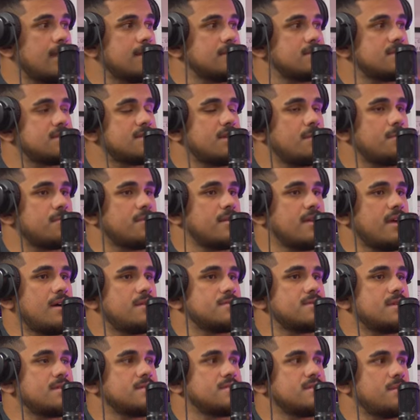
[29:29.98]
something
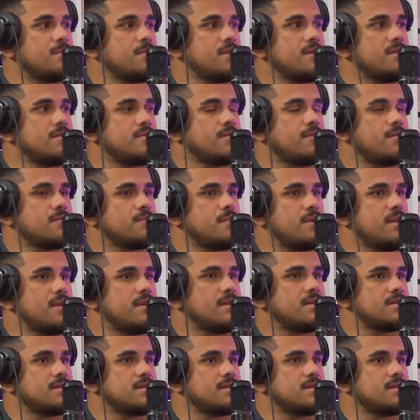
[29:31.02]
else that somebody told me